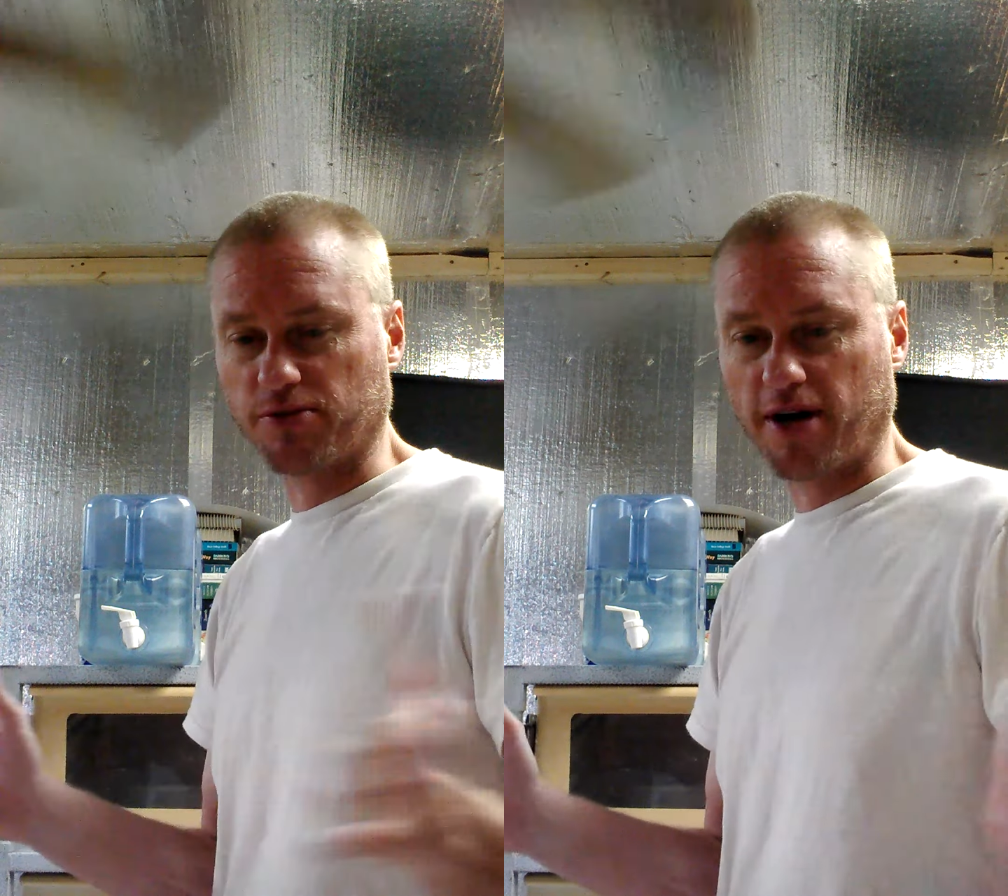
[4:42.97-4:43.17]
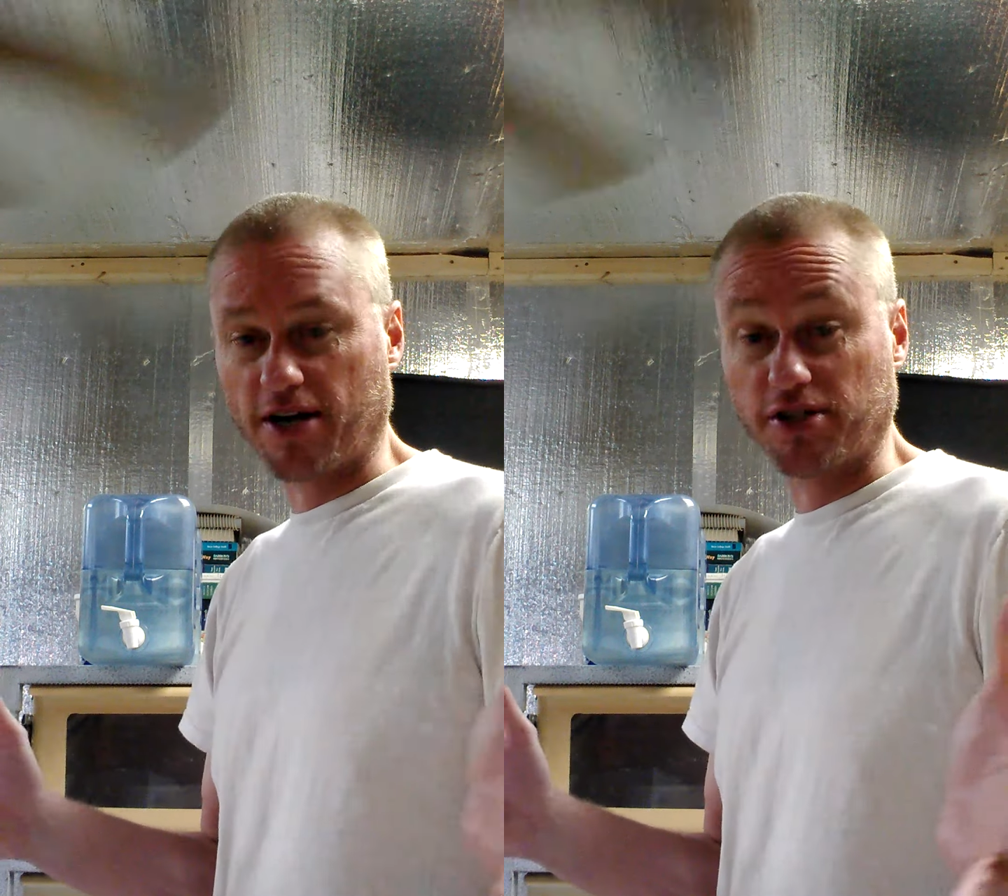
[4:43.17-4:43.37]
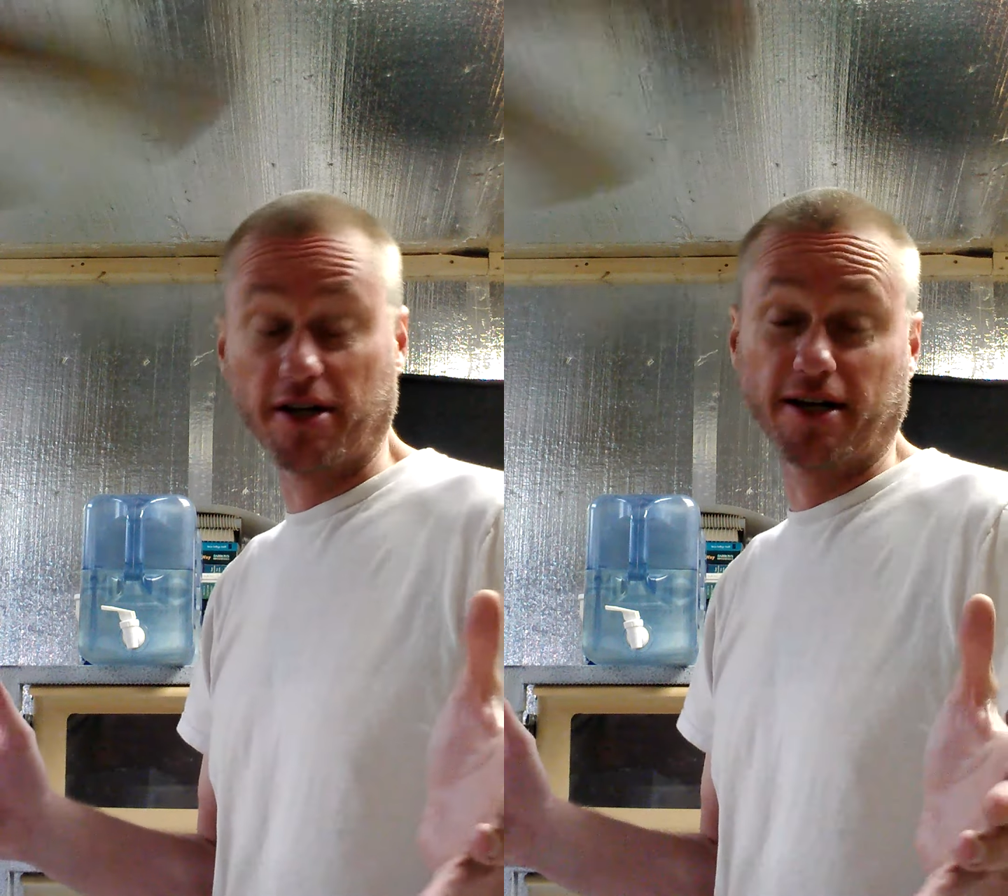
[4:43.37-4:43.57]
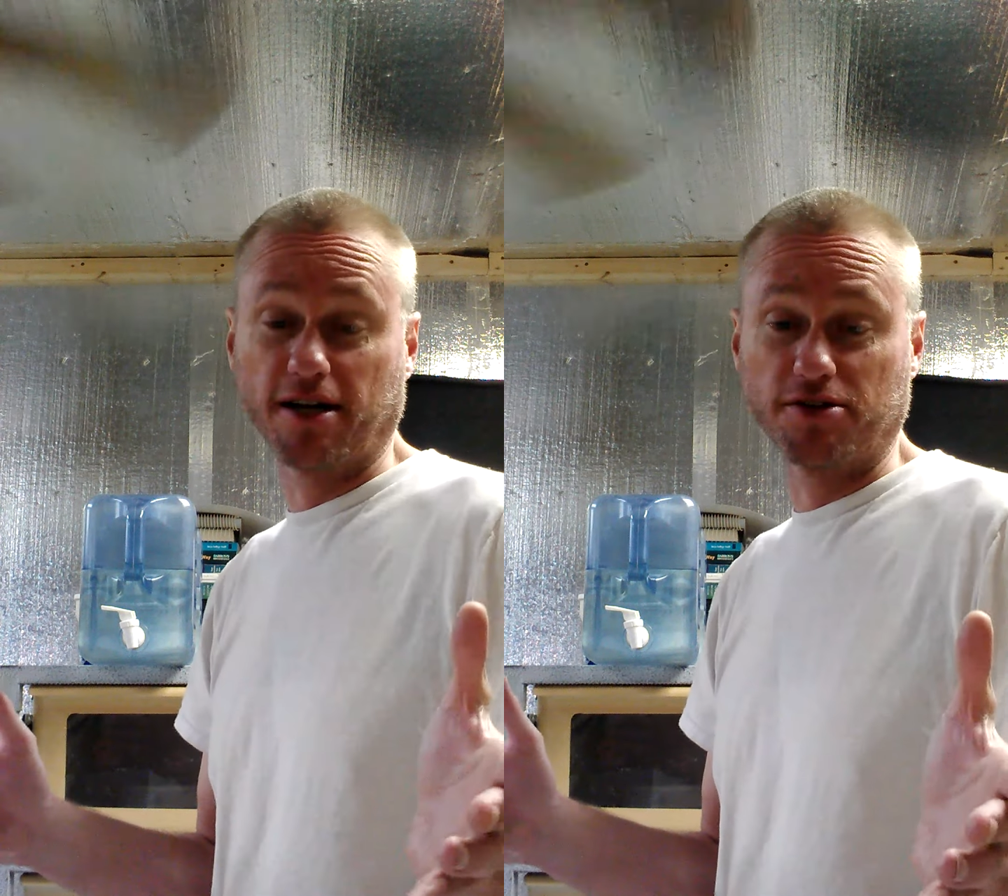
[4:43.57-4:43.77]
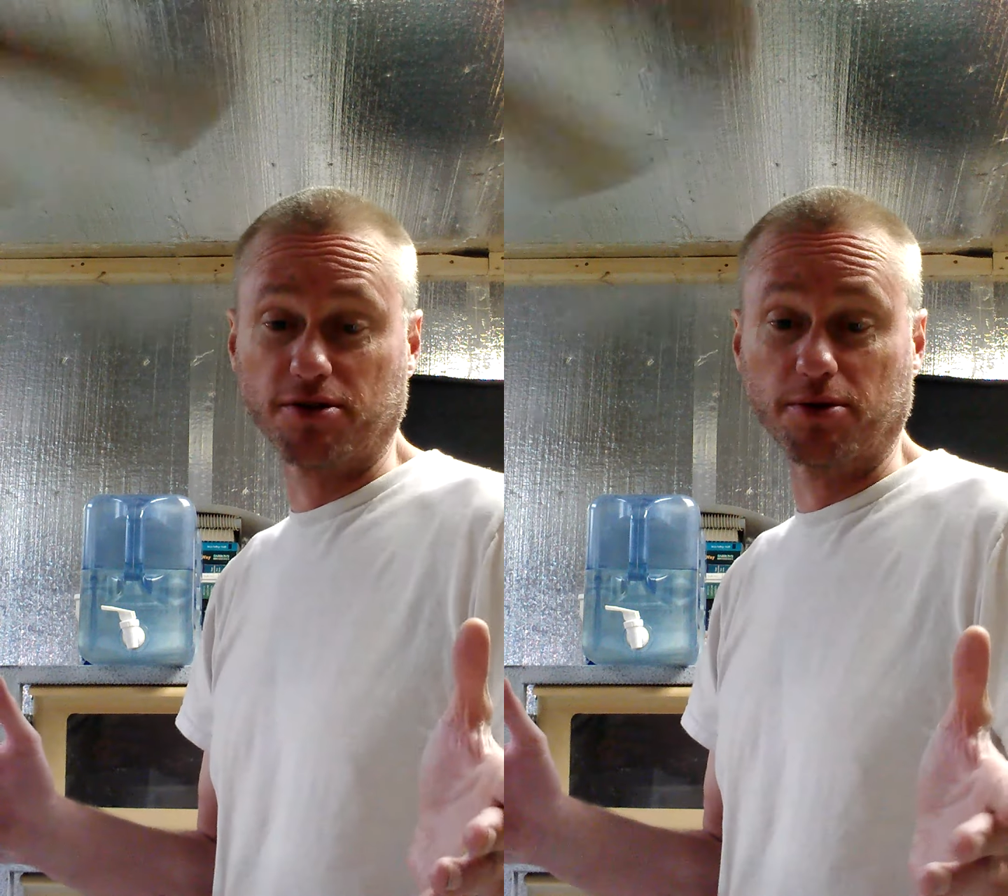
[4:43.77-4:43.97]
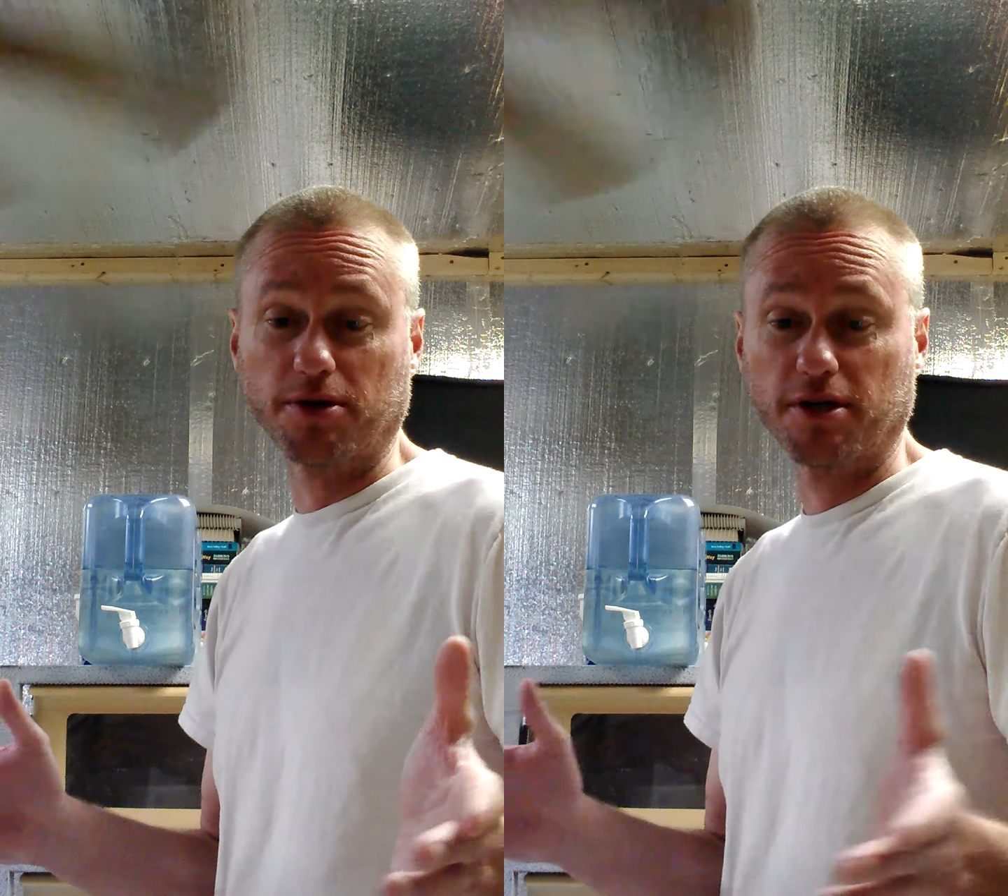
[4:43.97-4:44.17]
we're actually going to get into